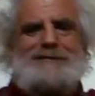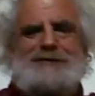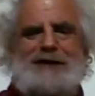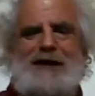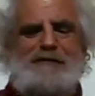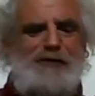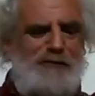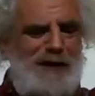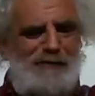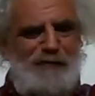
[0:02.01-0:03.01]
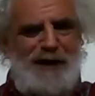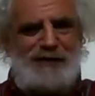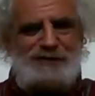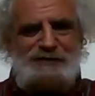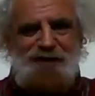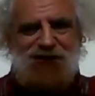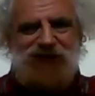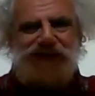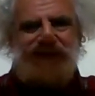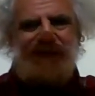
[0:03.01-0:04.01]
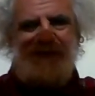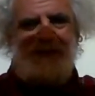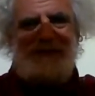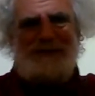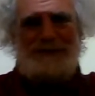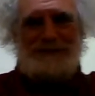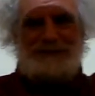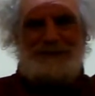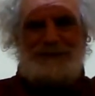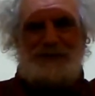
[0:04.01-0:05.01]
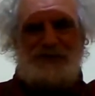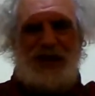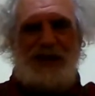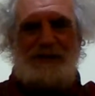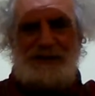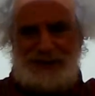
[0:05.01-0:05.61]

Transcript: good afternoon, microbiology friends. So standing like this,